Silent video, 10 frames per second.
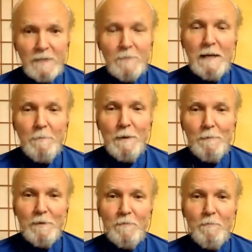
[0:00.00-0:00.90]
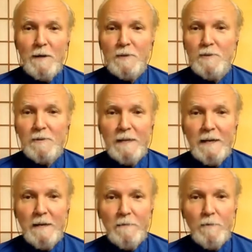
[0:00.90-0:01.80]
Many people have
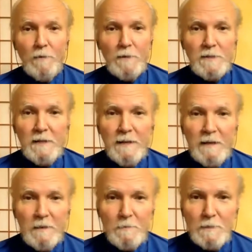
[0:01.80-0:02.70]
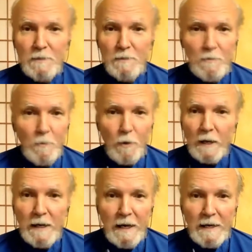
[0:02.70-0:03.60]
postulated, of course, that it helps to
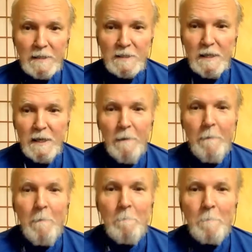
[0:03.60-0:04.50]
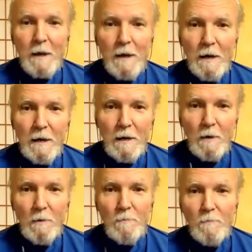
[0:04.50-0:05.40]
organize our
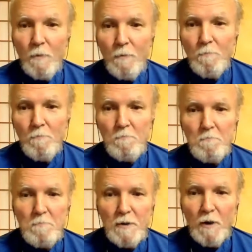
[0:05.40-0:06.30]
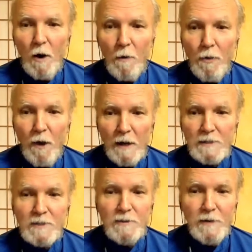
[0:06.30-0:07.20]

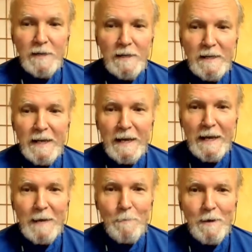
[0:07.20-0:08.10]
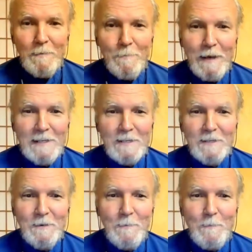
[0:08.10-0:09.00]
thoughts during the day, make
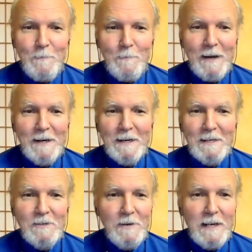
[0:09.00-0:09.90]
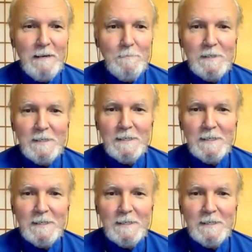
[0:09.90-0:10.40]
some dreams.